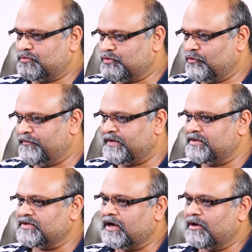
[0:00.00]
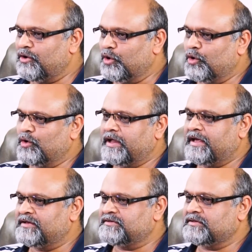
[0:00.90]
Sufis are known
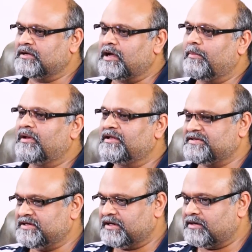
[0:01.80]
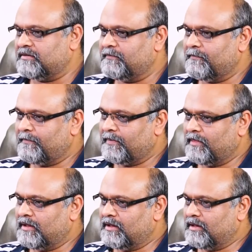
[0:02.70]
as Kabbalistic.
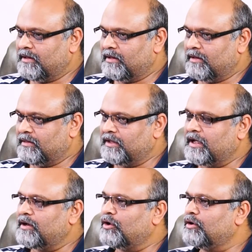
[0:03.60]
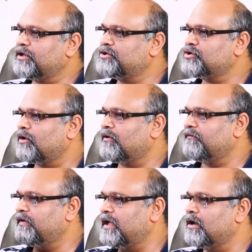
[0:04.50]
Their knowledge
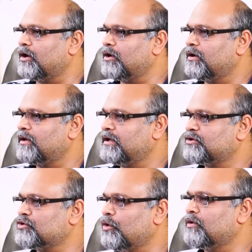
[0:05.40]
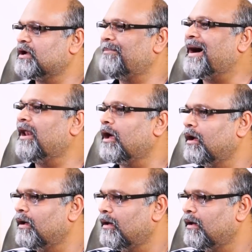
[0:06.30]
of inner is called Kabbalah.